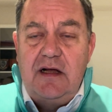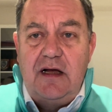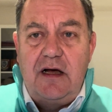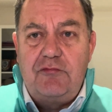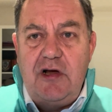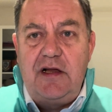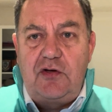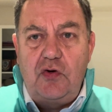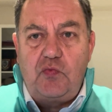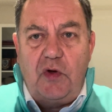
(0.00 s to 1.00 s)
a really
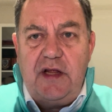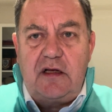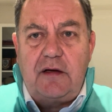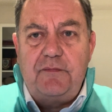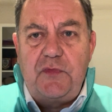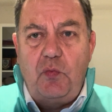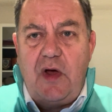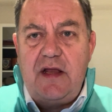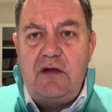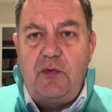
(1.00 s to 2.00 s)
good week
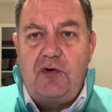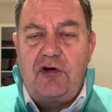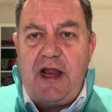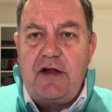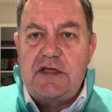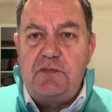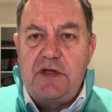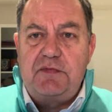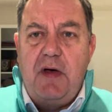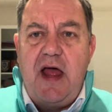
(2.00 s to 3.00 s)
when there were
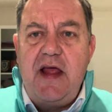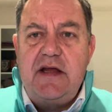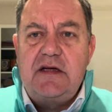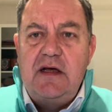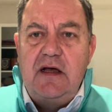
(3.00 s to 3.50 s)
announcements made